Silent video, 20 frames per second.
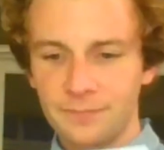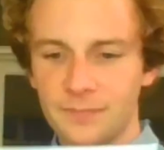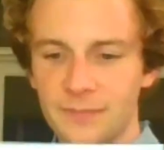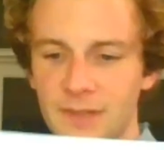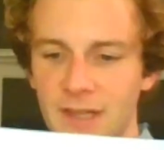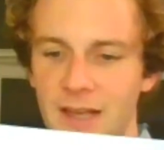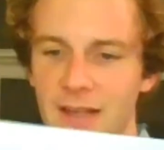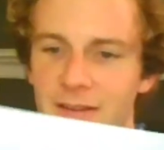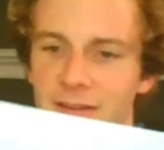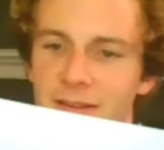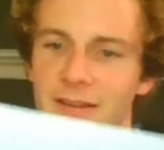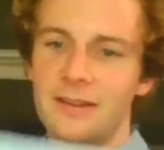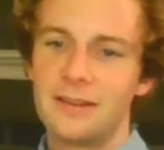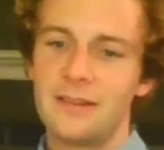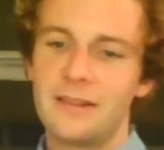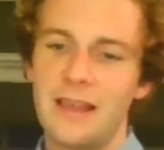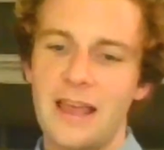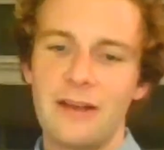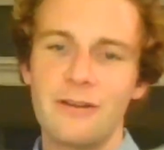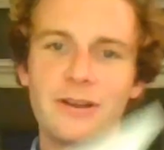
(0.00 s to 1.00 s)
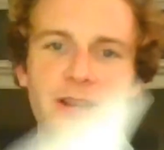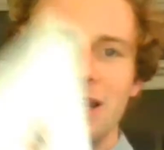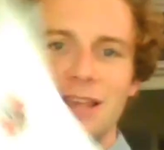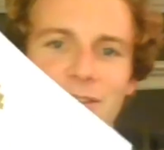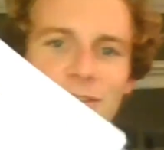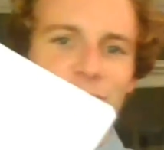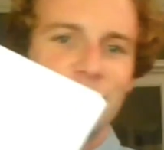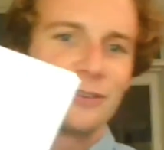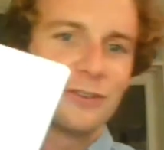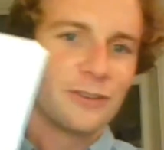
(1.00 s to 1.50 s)
And there it is.
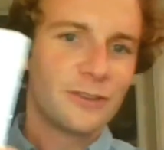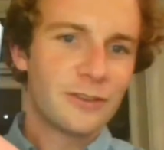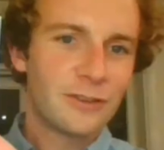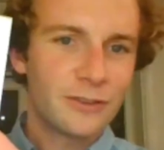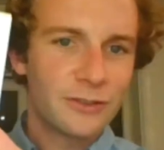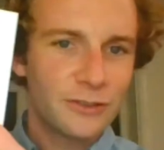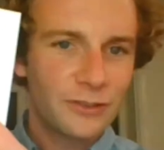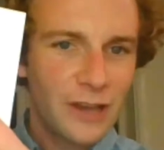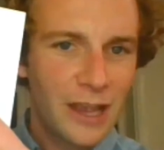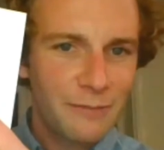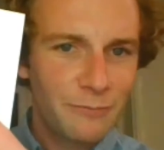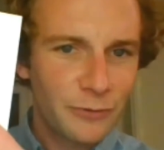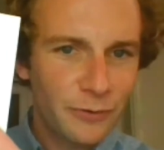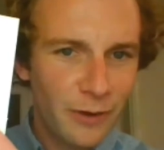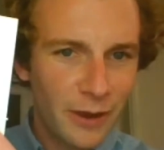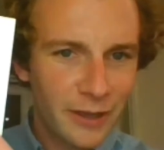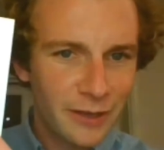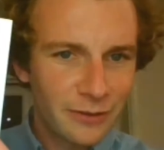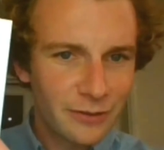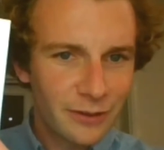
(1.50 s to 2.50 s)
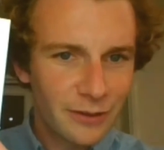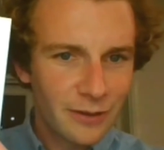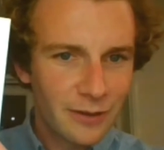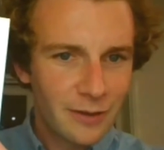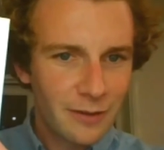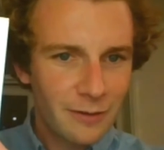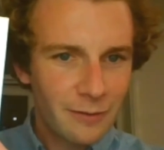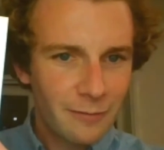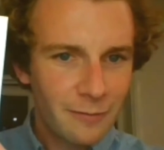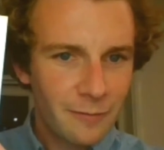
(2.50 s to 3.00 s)
James Wright,
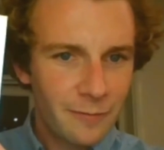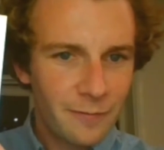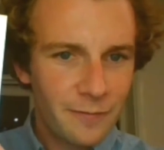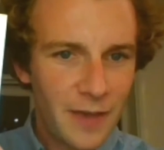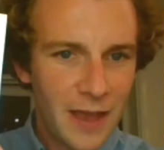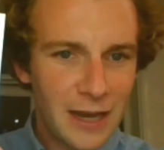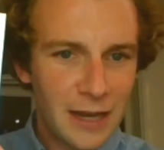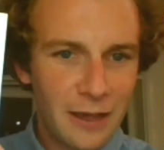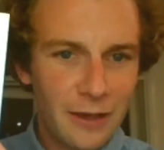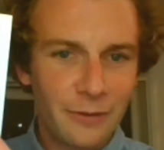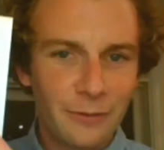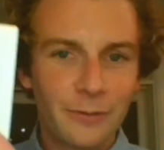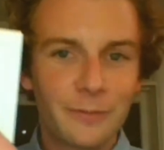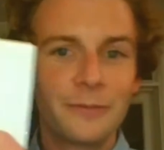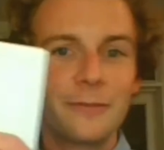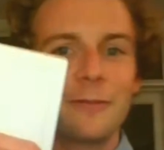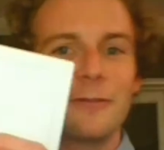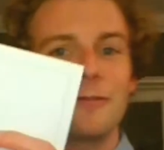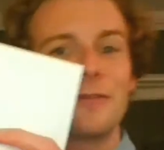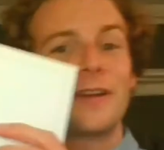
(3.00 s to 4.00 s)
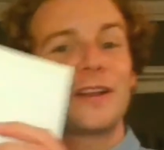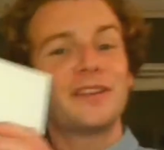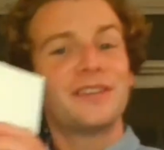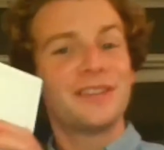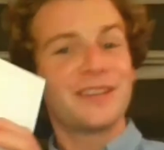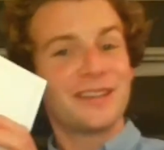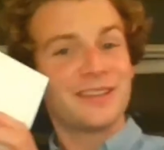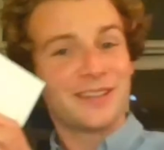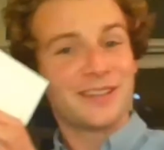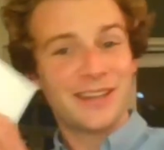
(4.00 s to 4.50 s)
fellow.
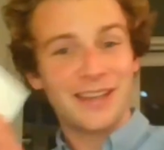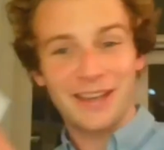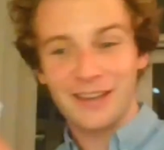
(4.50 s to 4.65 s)
Fantastic.